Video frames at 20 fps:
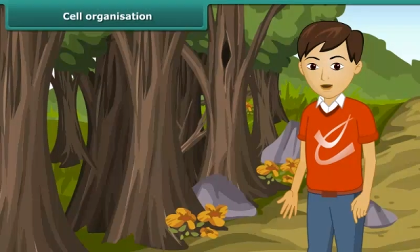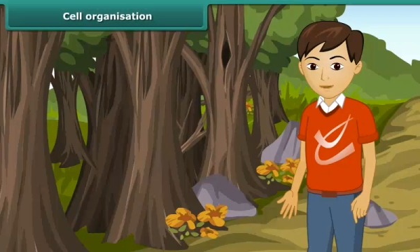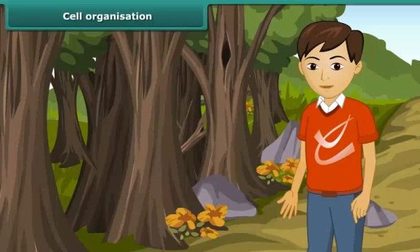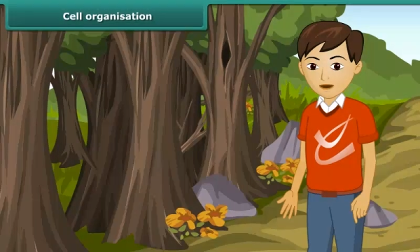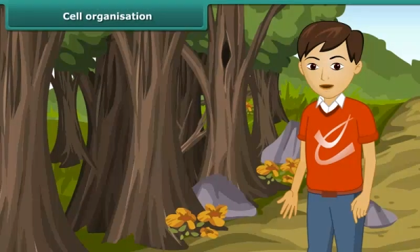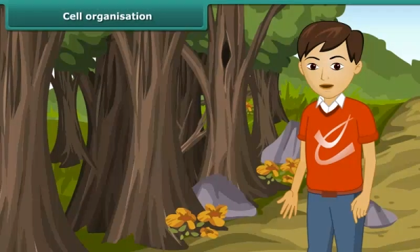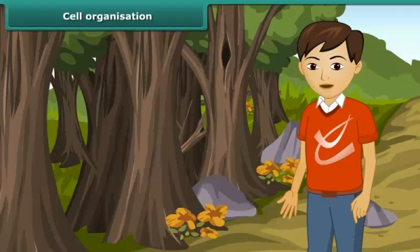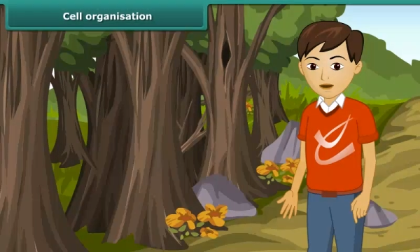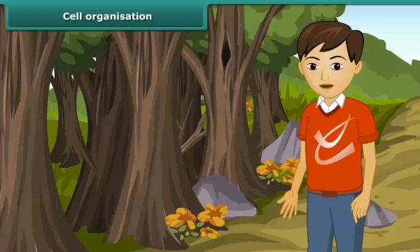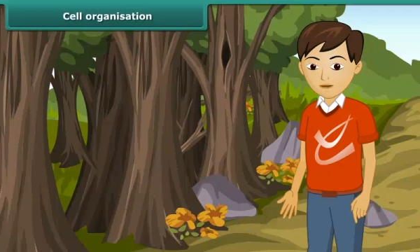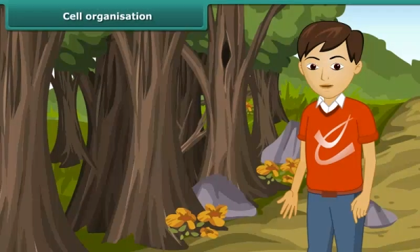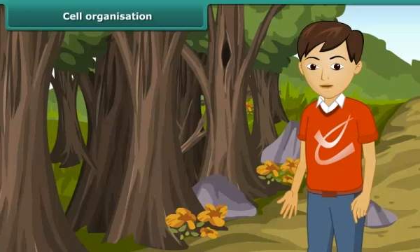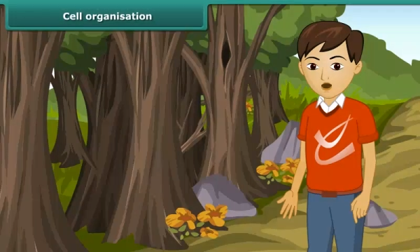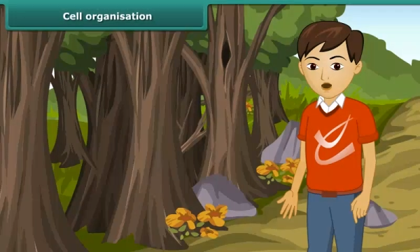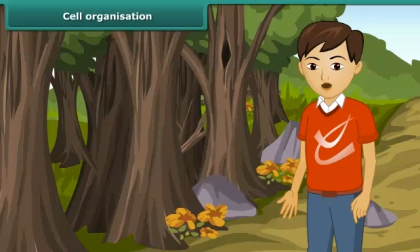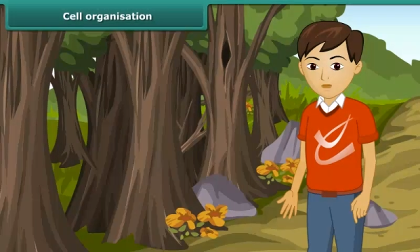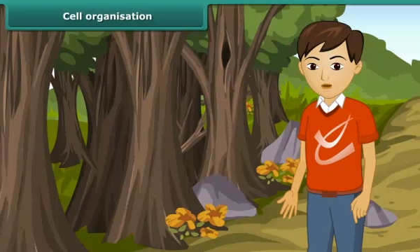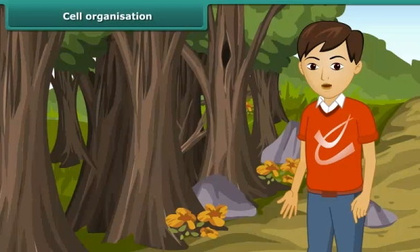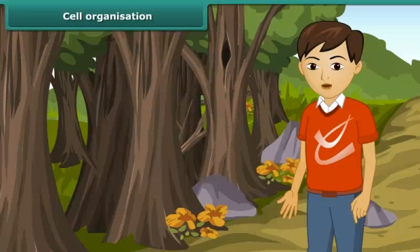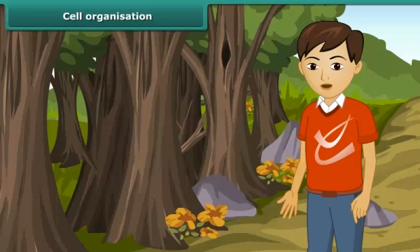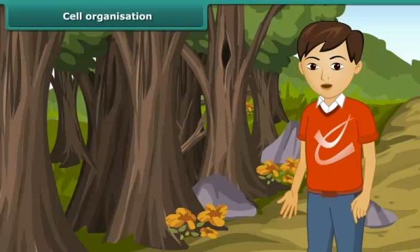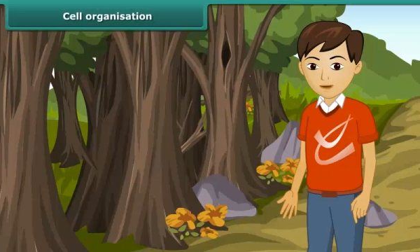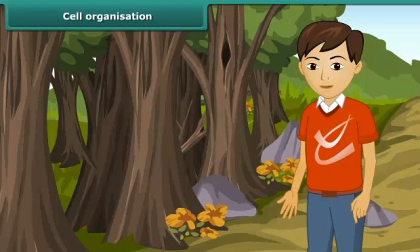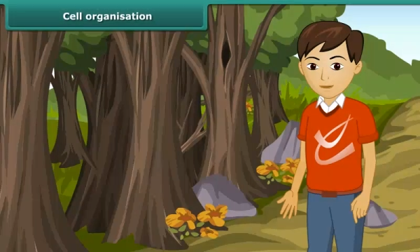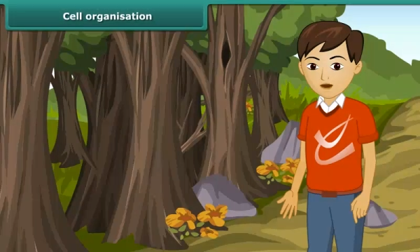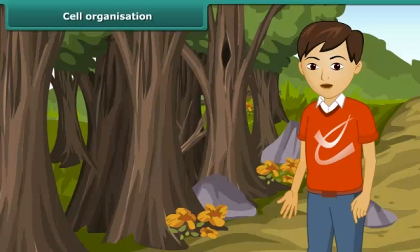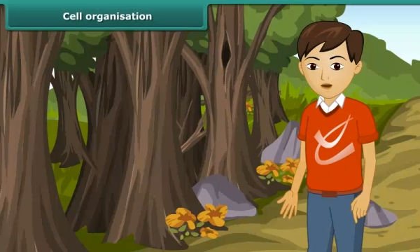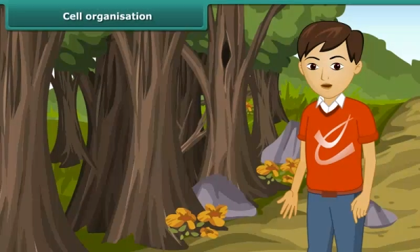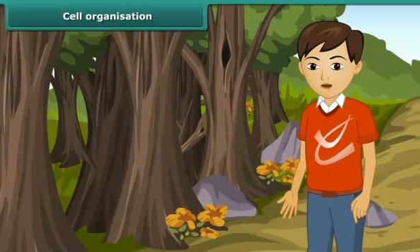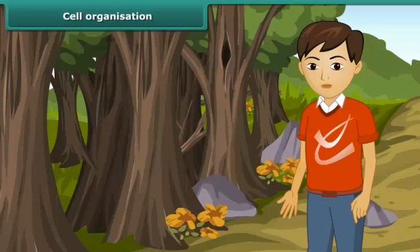characteristics of
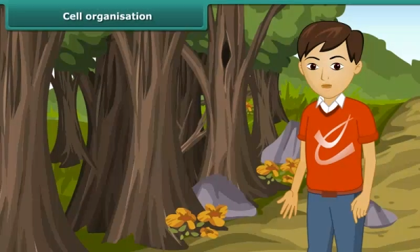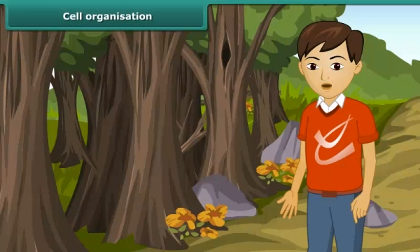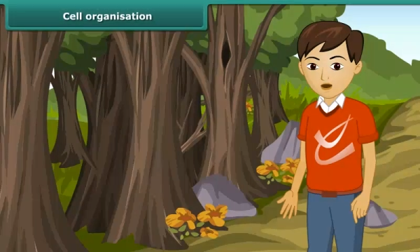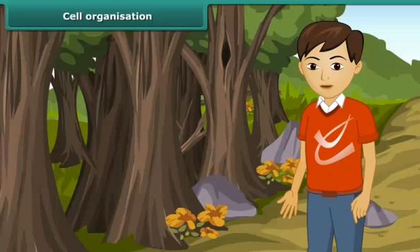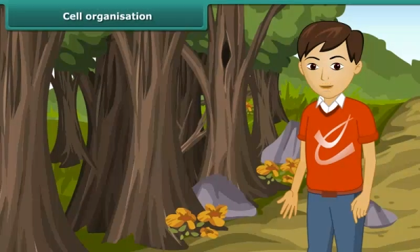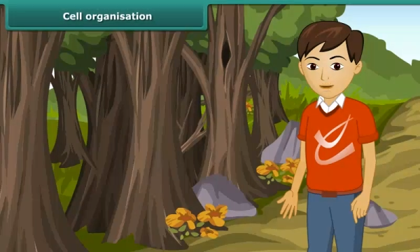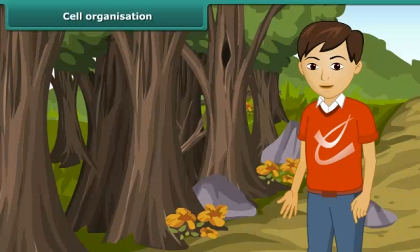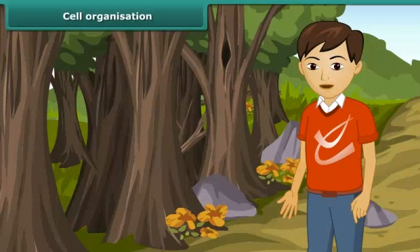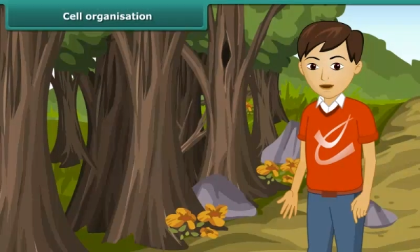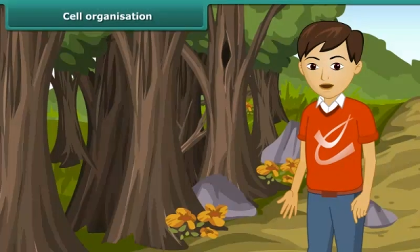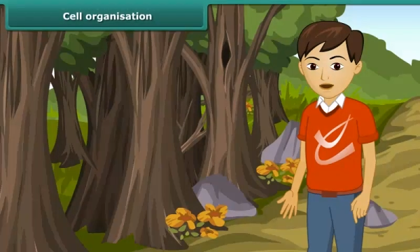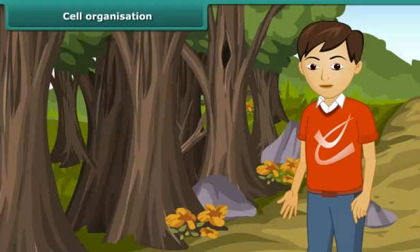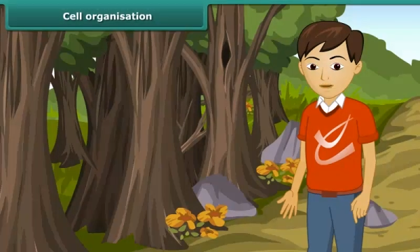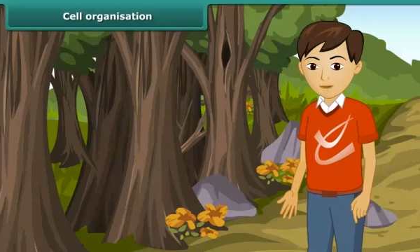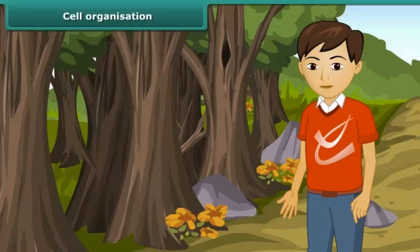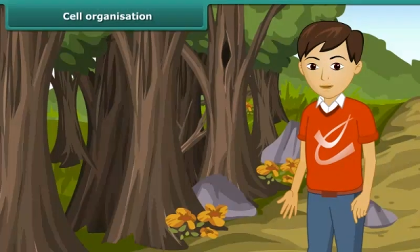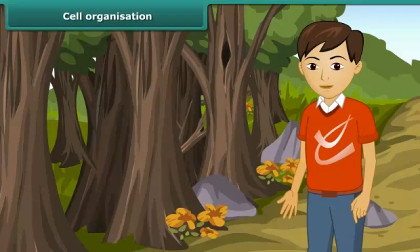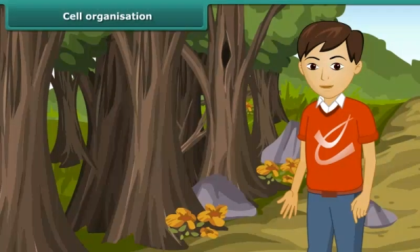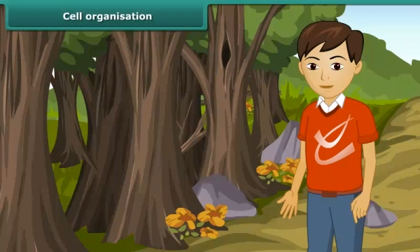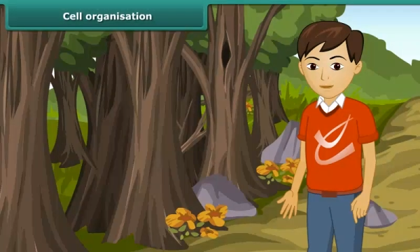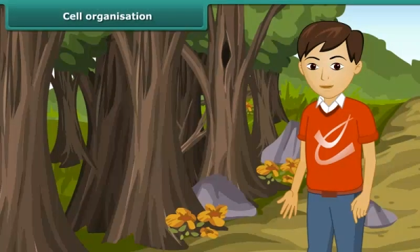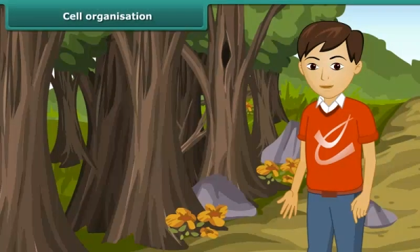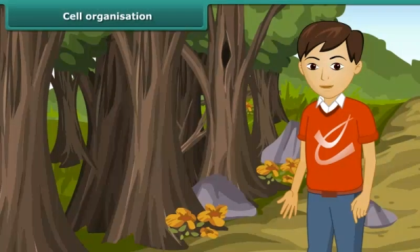living organisms